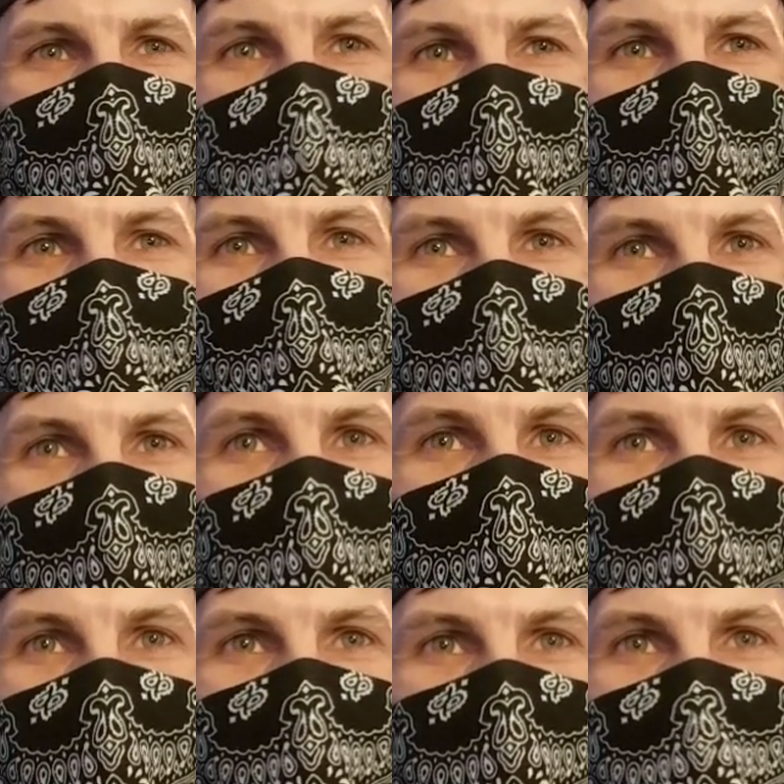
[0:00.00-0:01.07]
I don't know why I
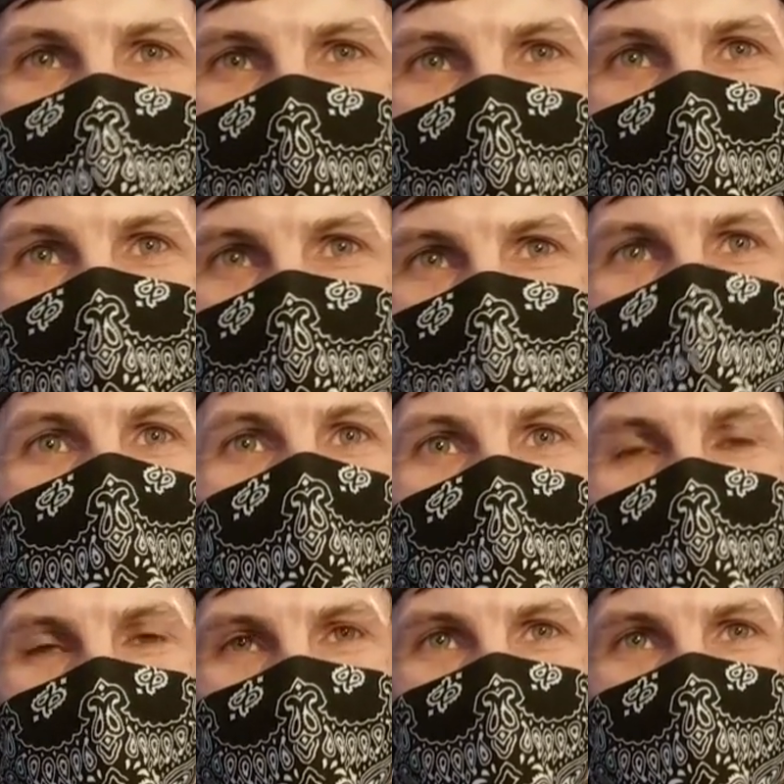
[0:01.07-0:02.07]
just noticed that, but